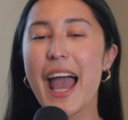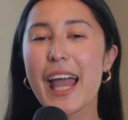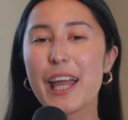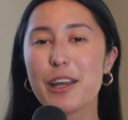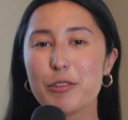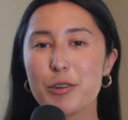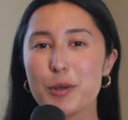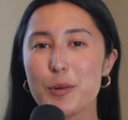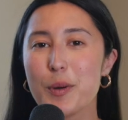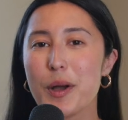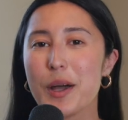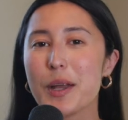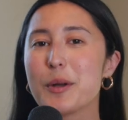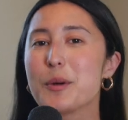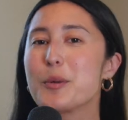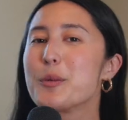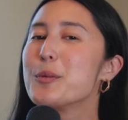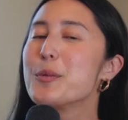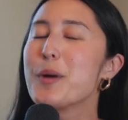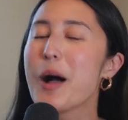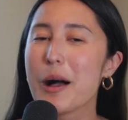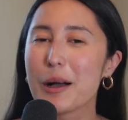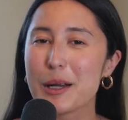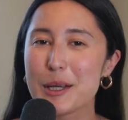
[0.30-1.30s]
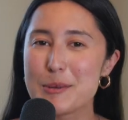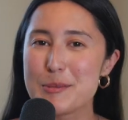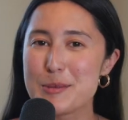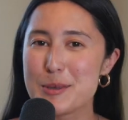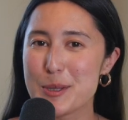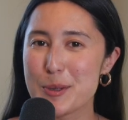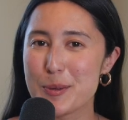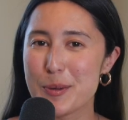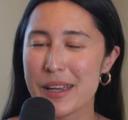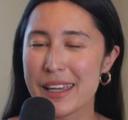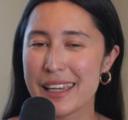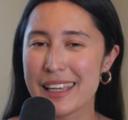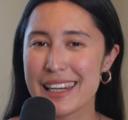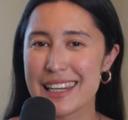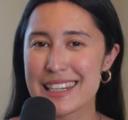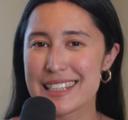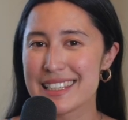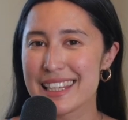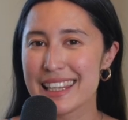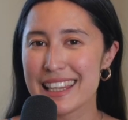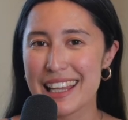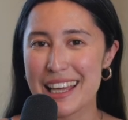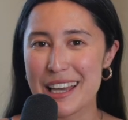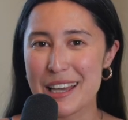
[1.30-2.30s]
Hi everyone, welcome to Awaken
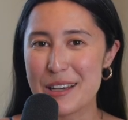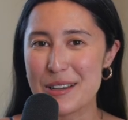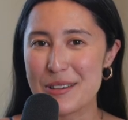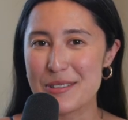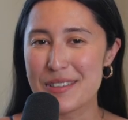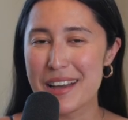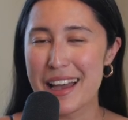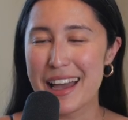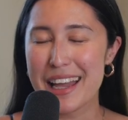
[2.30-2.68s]
into Love.